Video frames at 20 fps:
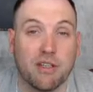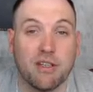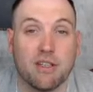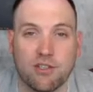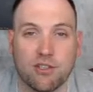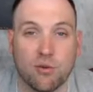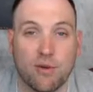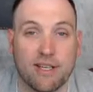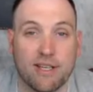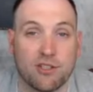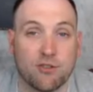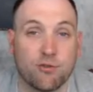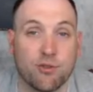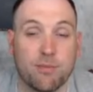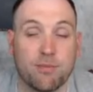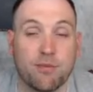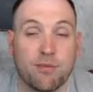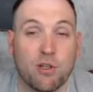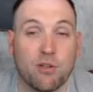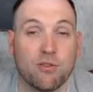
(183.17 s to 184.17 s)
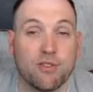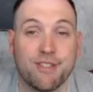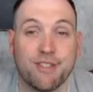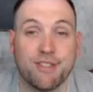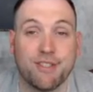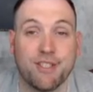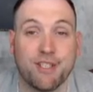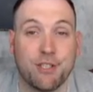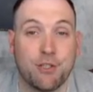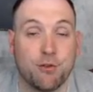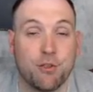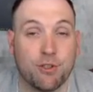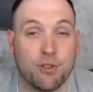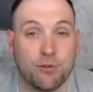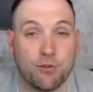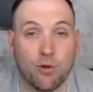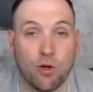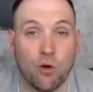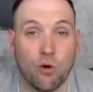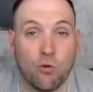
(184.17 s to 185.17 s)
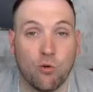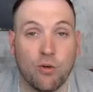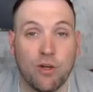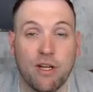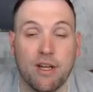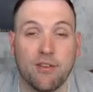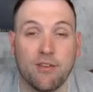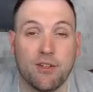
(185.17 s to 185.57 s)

So, as cryptos continue to grow,